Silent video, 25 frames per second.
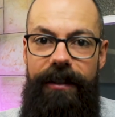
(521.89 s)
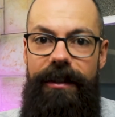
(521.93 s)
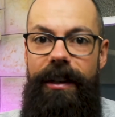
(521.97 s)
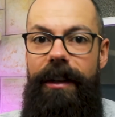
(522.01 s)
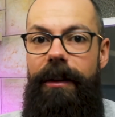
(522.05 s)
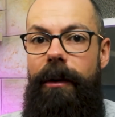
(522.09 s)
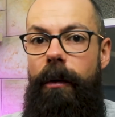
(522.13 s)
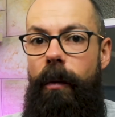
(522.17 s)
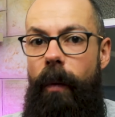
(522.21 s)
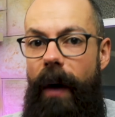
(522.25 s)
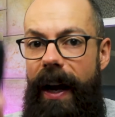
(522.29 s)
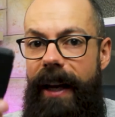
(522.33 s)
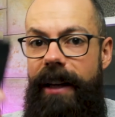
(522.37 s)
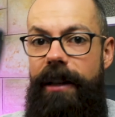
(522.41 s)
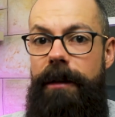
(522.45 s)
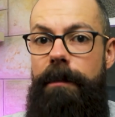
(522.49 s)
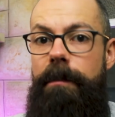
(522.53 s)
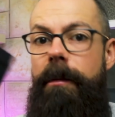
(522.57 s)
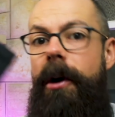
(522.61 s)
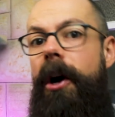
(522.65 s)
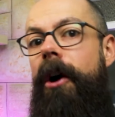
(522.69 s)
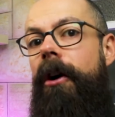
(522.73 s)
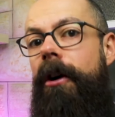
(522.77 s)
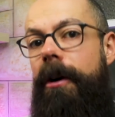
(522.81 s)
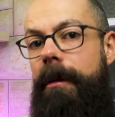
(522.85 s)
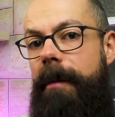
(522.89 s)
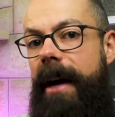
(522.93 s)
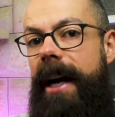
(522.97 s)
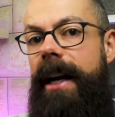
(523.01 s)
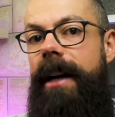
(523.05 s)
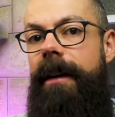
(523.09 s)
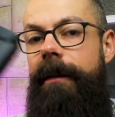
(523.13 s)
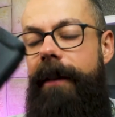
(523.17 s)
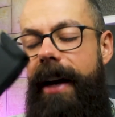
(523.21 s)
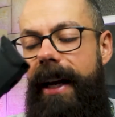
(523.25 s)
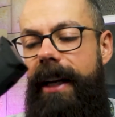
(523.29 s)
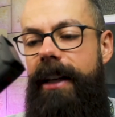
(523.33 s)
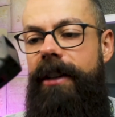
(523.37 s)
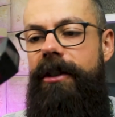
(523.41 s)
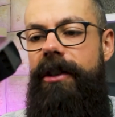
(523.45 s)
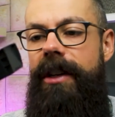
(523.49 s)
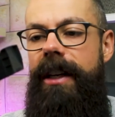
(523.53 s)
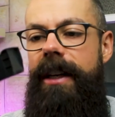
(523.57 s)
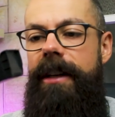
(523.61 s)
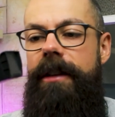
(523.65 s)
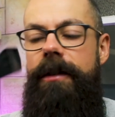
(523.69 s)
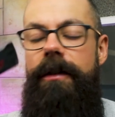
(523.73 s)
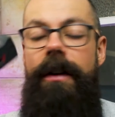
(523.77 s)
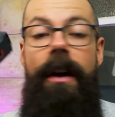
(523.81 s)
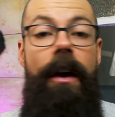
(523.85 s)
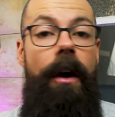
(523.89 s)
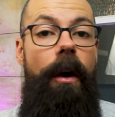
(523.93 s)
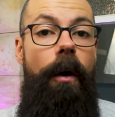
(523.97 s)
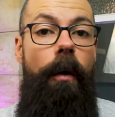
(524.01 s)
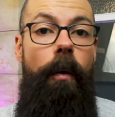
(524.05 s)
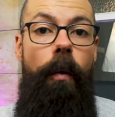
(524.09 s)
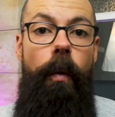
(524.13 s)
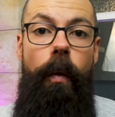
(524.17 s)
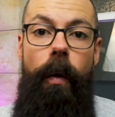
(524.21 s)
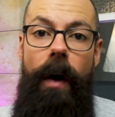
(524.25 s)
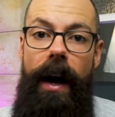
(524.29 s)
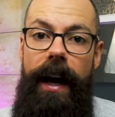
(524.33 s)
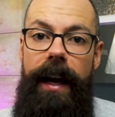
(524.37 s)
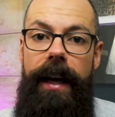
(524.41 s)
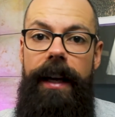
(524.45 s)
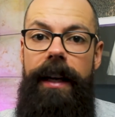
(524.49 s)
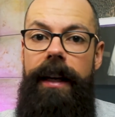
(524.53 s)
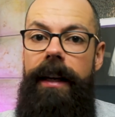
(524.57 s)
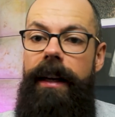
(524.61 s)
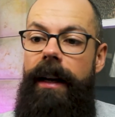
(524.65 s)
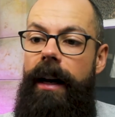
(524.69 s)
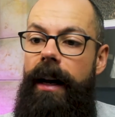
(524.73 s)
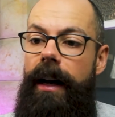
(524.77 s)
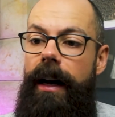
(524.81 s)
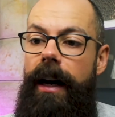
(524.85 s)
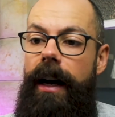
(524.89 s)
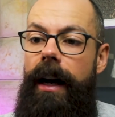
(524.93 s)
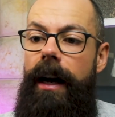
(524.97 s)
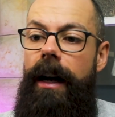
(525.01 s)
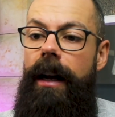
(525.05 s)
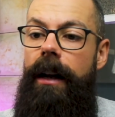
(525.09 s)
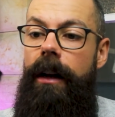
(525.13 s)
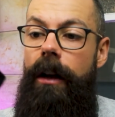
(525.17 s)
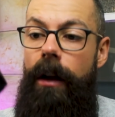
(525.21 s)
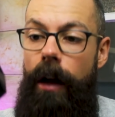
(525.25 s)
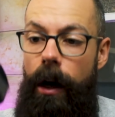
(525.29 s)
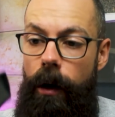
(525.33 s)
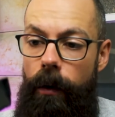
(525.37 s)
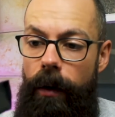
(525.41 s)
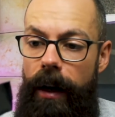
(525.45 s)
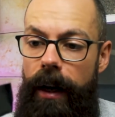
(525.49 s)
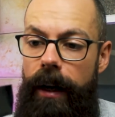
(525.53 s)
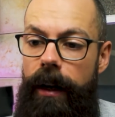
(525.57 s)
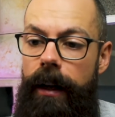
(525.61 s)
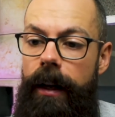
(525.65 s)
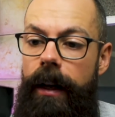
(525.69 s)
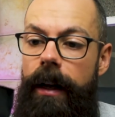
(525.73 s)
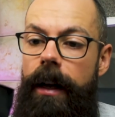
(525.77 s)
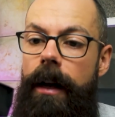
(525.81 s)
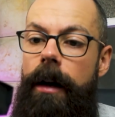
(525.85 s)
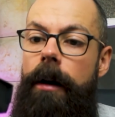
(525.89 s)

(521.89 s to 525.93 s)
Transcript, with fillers: So the weight per amount of energy is way uh, lower.